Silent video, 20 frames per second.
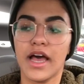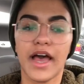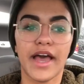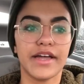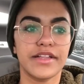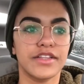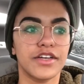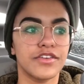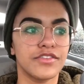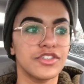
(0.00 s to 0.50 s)

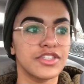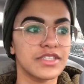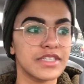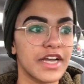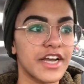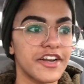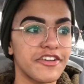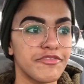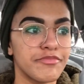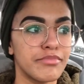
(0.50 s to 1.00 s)
I love just
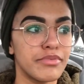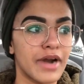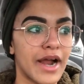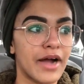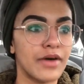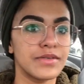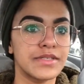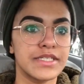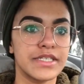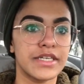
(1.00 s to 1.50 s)
kind of
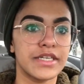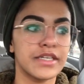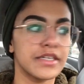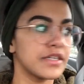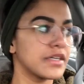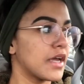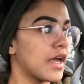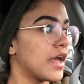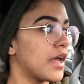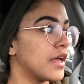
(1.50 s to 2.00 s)

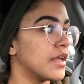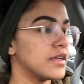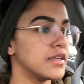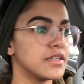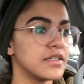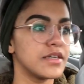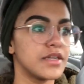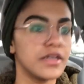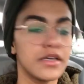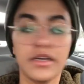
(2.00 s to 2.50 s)
browsing
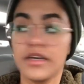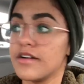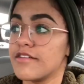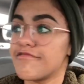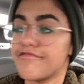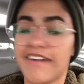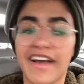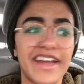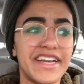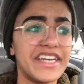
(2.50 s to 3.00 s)
and
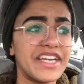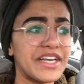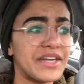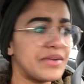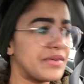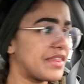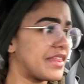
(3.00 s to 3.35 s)
finding new